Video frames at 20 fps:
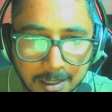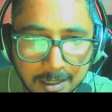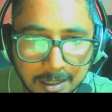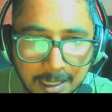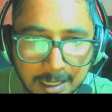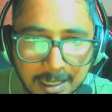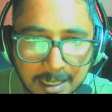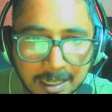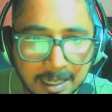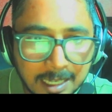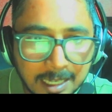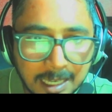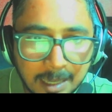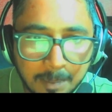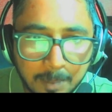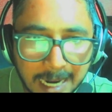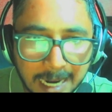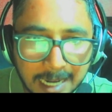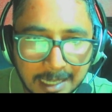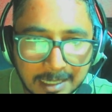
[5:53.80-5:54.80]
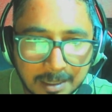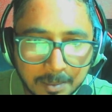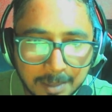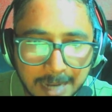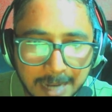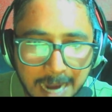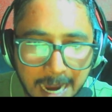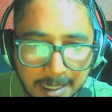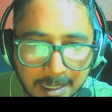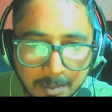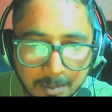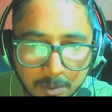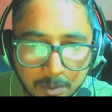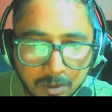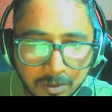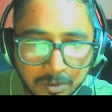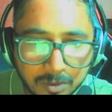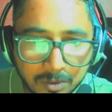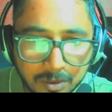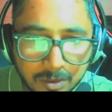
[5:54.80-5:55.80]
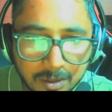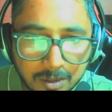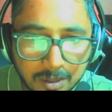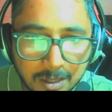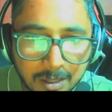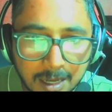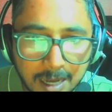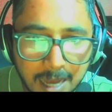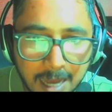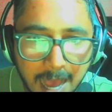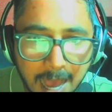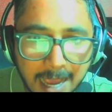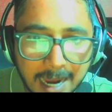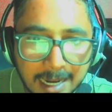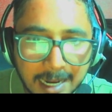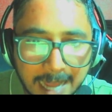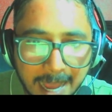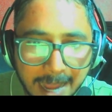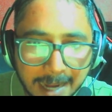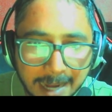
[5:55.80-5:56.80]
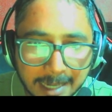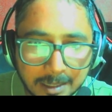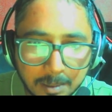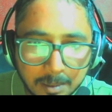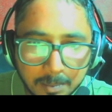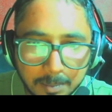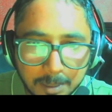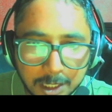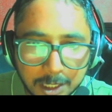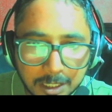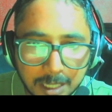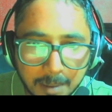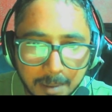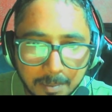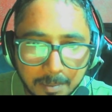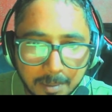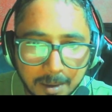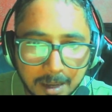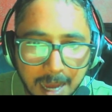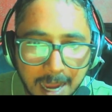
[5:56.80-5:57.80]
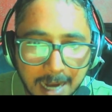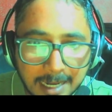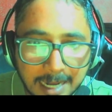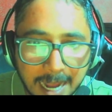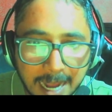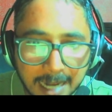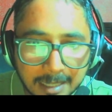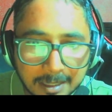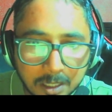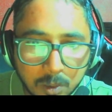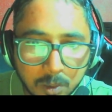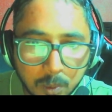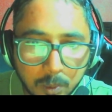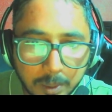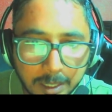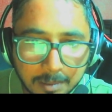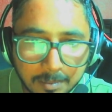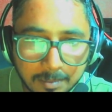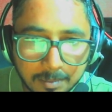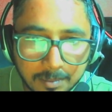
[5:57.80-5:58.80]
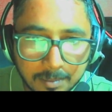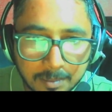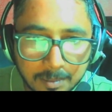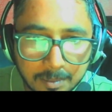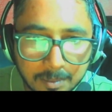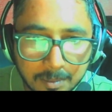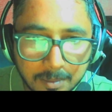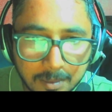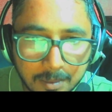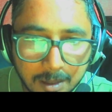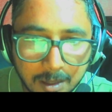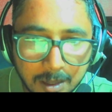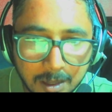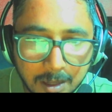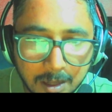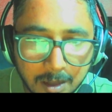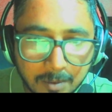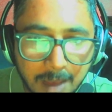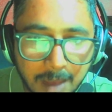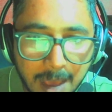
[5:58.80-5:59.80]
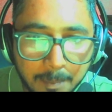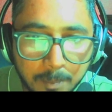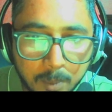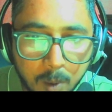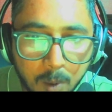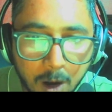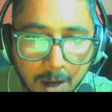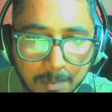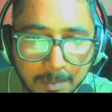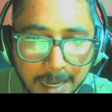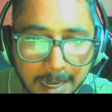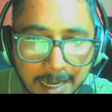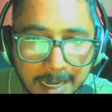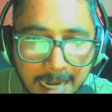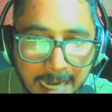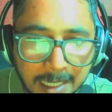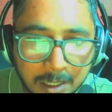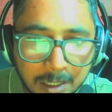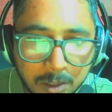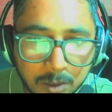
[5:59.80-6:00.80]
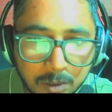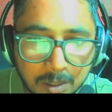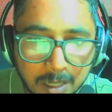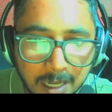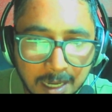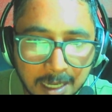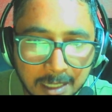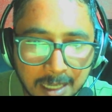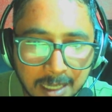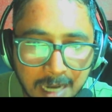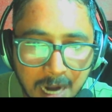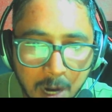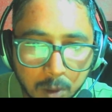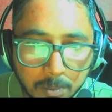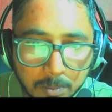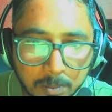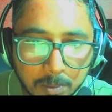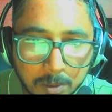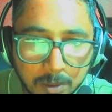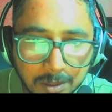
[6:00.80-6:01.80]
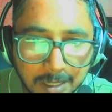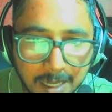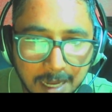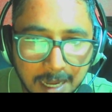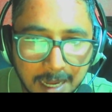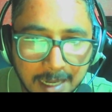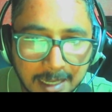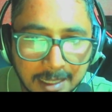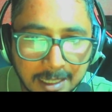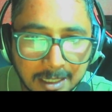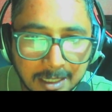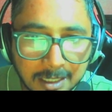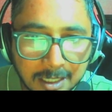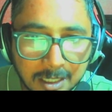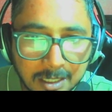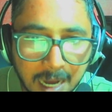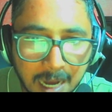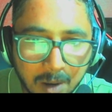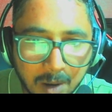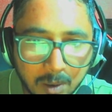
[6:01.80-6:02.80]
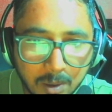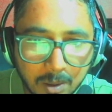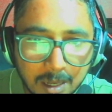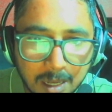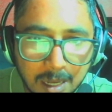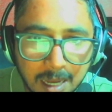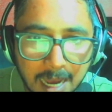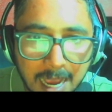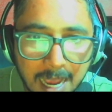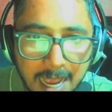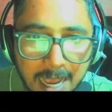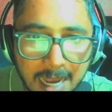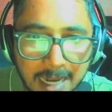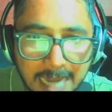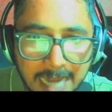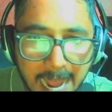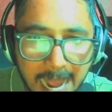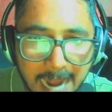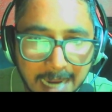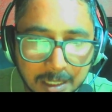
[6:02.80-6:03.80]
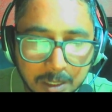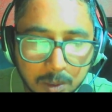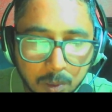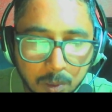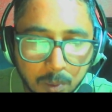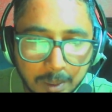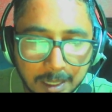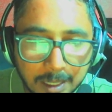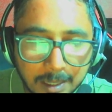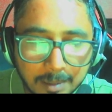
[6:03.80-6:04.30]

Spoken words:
he played some random move. I attacked the bishop. I attacked the queen. I brought my knight to the another outpost, and this is how I attacked the queen.